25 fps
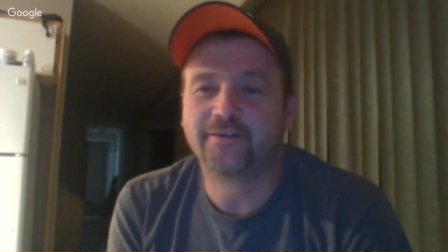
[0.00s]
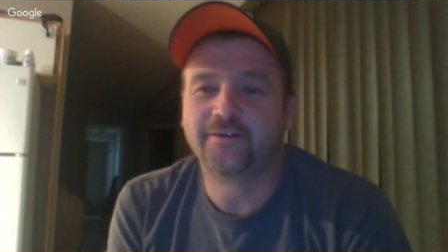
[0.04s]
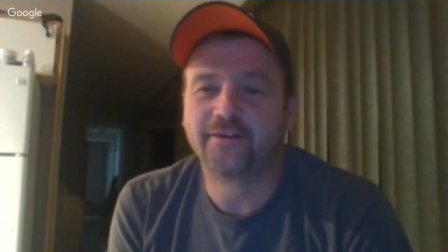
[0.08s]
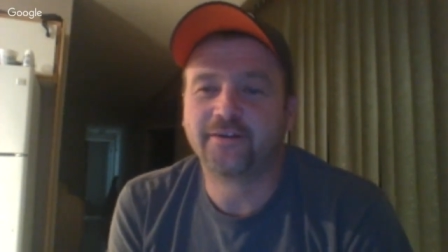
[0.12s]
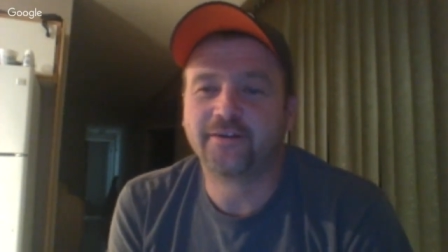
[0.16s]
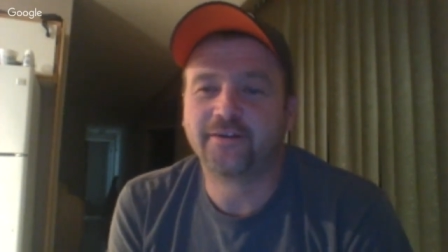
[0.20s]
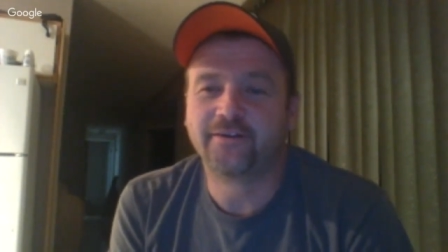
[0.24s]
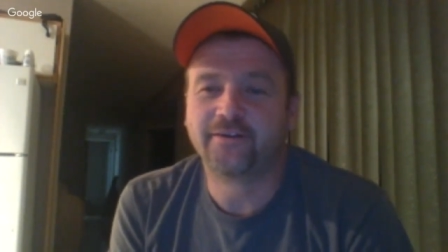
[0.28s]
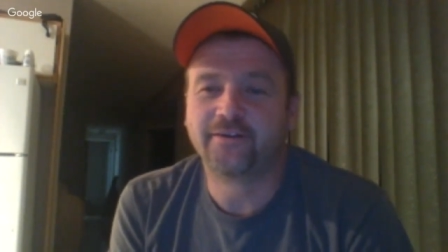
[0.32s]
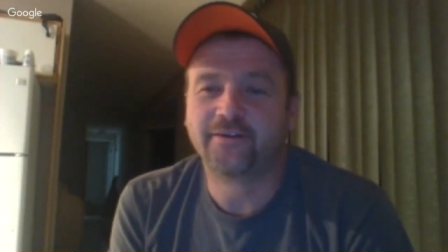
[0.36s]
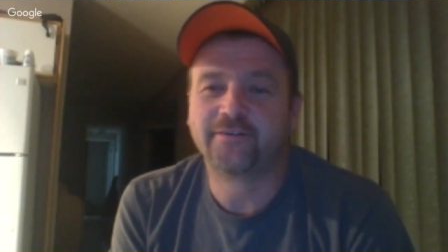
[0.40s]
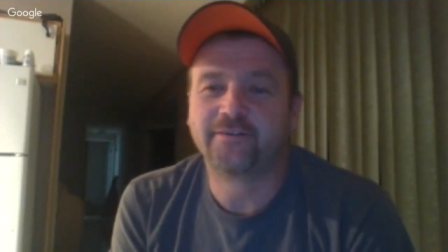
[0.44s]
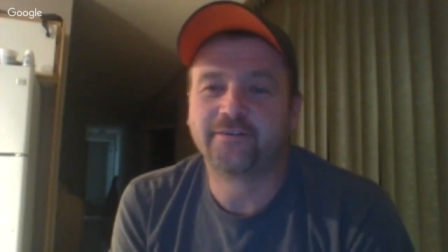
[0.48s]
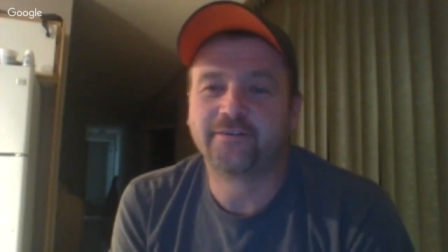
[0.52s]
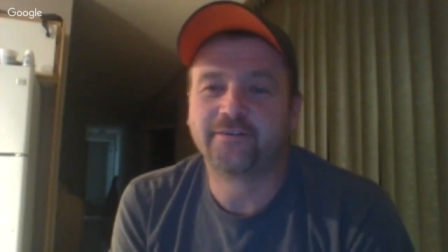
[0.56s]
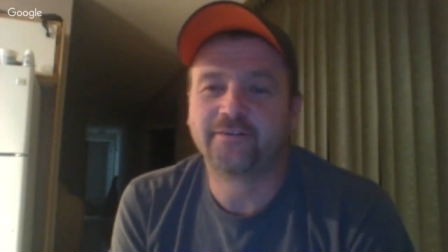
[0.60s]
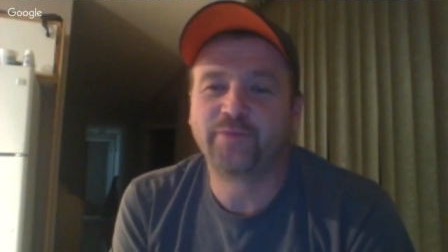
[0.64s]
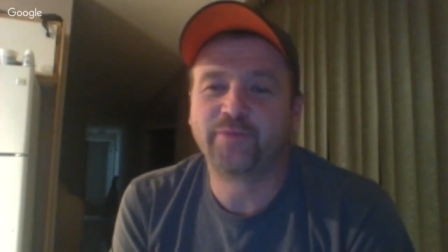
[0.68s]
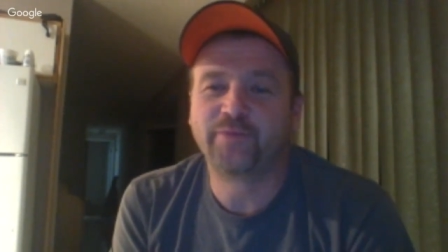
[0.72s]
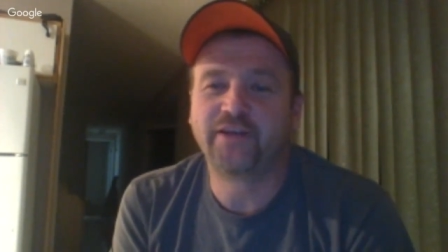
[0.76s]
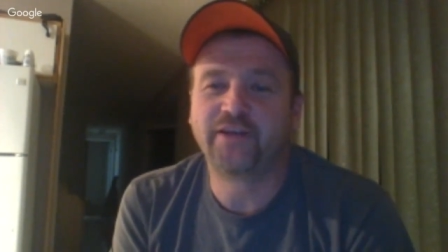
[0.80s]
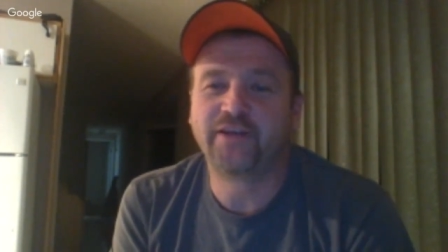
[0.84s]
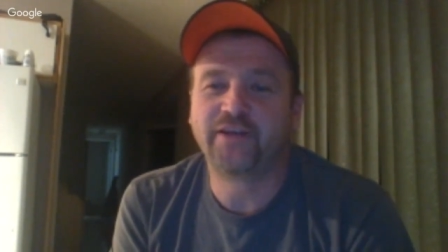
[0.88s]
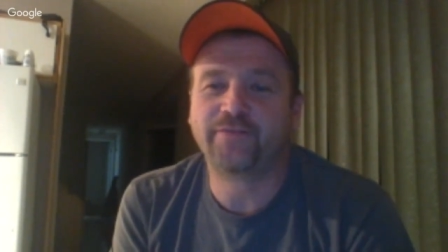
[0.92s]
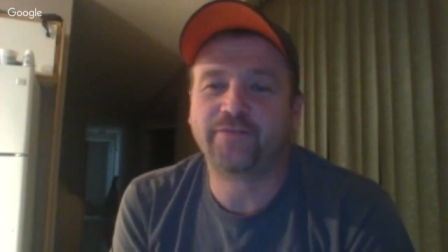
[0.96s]
It's a
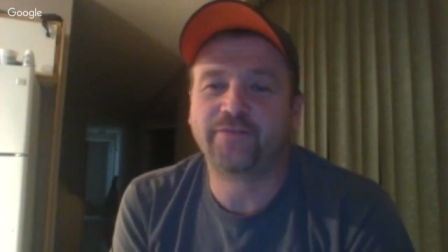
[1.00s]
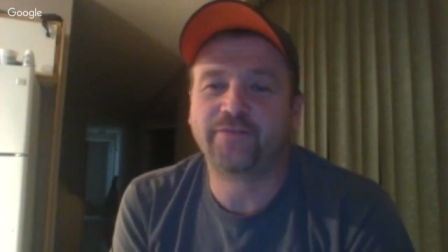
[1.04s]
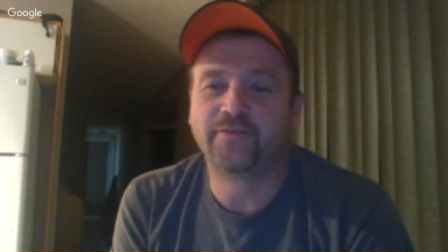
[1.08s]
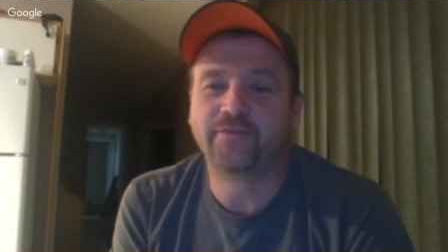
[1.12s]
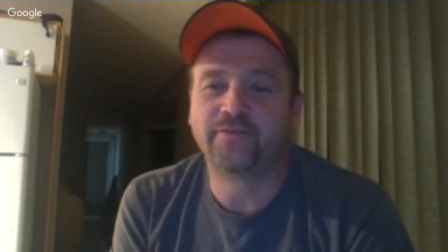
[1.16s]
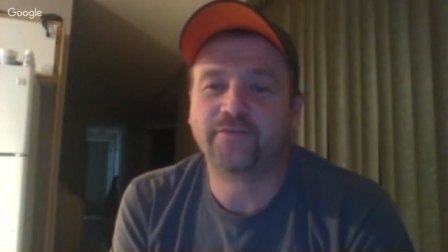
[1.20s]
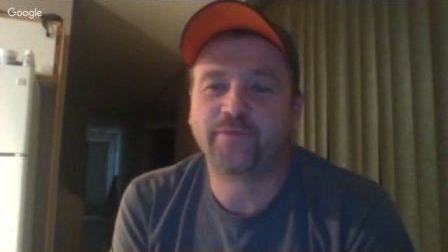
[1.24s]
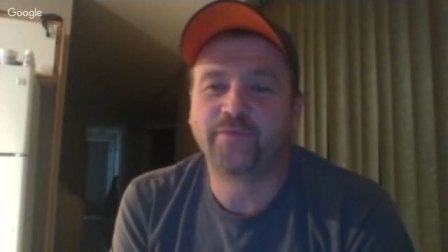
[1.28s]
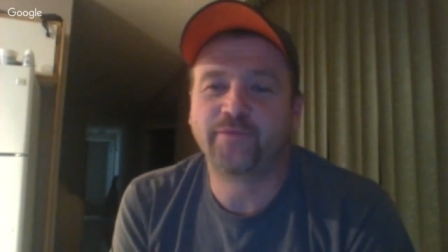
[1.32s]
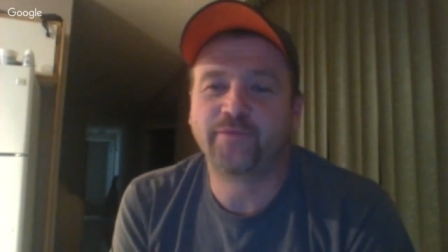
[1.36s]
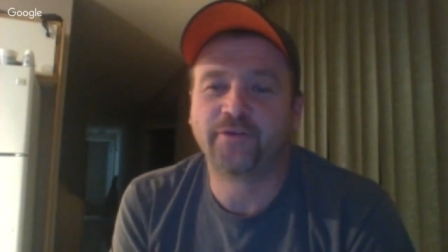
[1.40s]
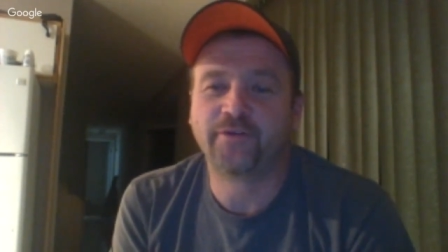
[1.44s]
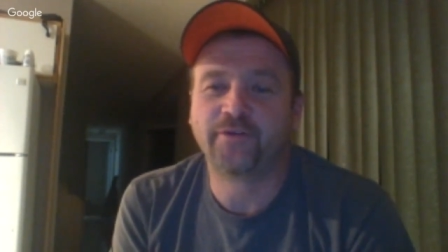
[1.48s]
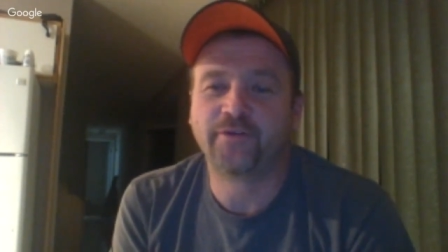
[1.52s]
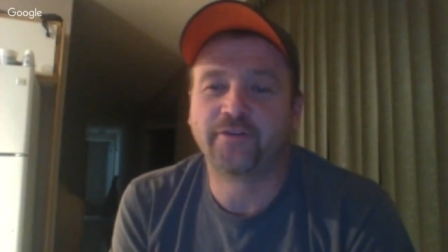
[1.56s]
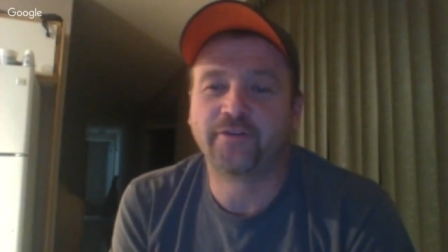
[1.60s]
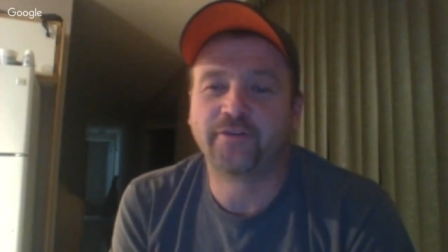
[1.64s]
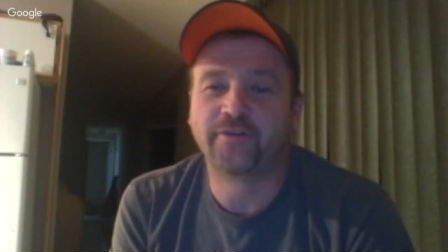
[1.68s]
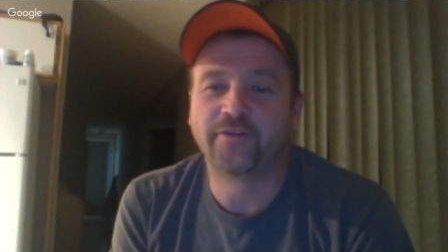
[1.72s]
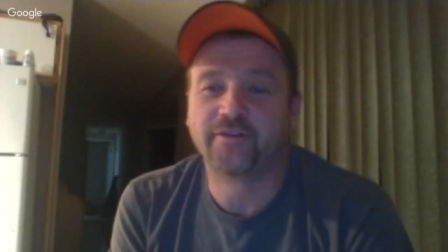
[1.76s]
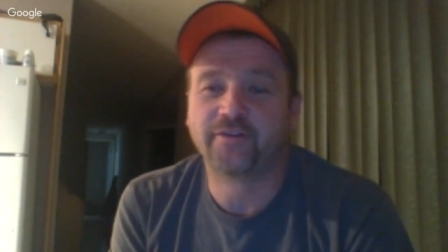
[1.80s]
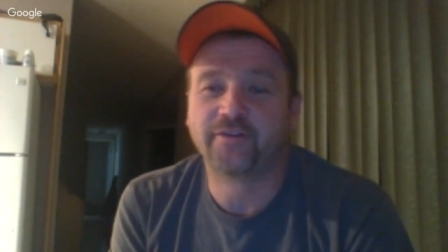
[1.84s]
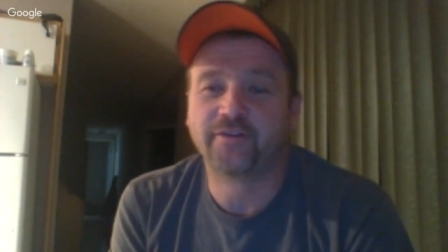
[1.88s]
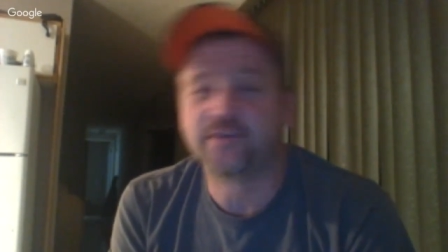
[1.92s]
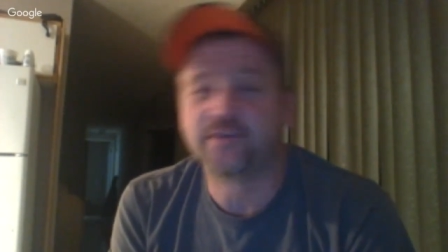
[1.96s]
big difference from the north to
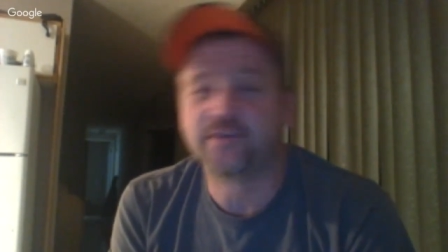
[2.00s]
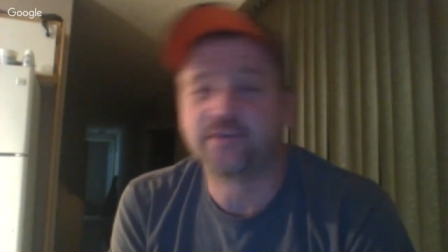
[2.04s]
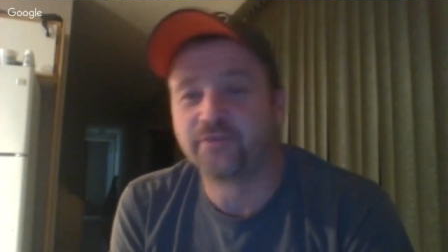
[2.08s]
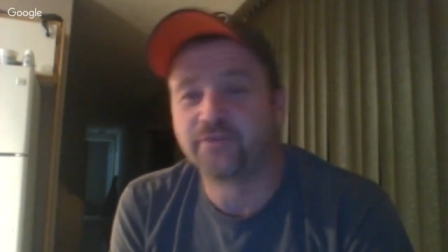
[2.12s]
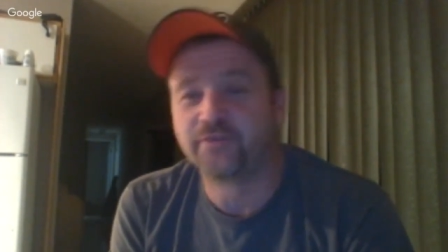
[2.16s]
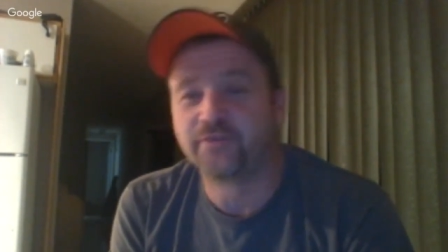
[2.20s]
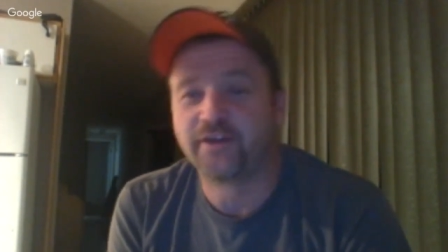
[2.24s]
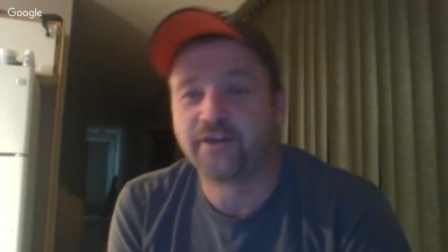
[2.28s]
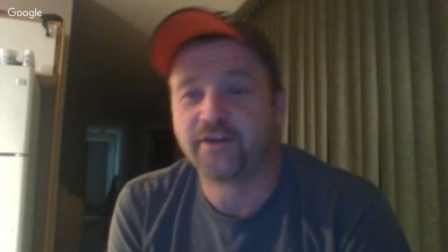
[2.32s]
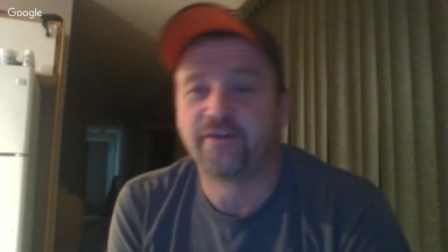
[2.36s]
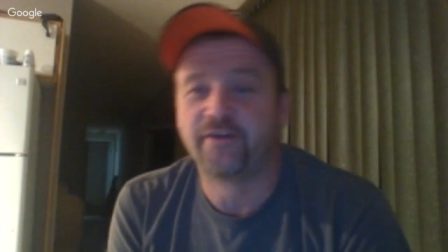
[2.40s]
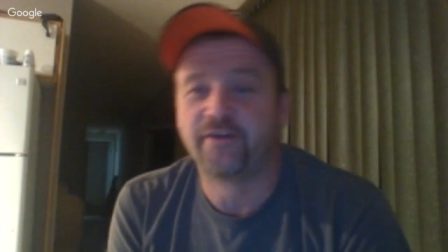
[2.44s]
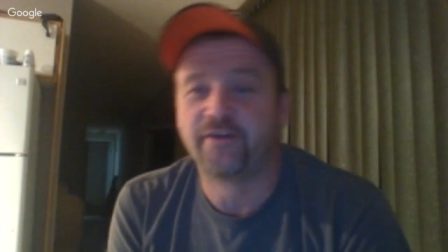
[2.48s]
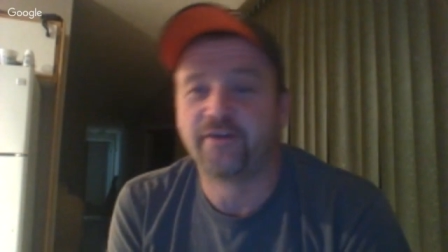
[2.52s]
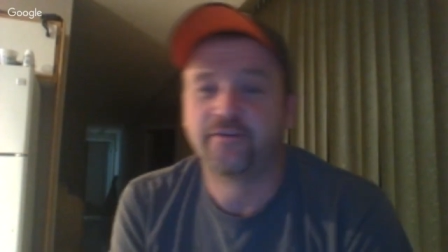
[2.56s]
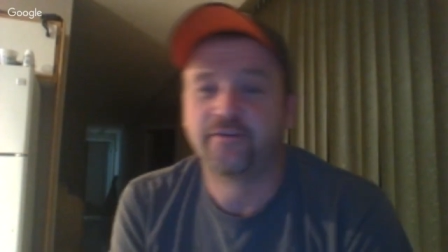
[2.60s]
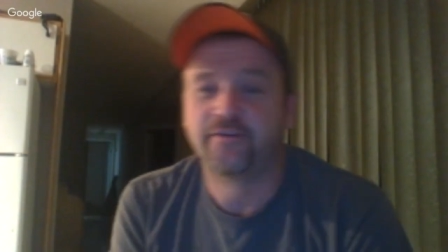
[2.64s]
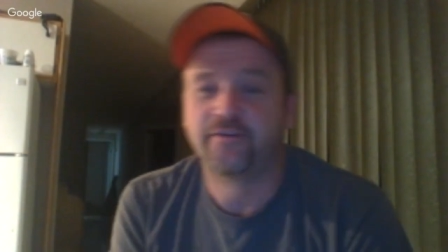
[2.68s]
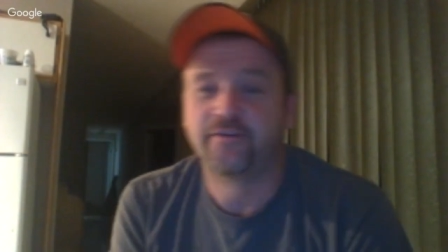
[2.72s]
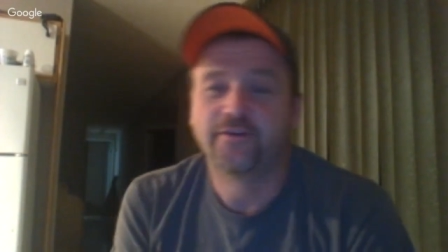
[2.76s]
the south here.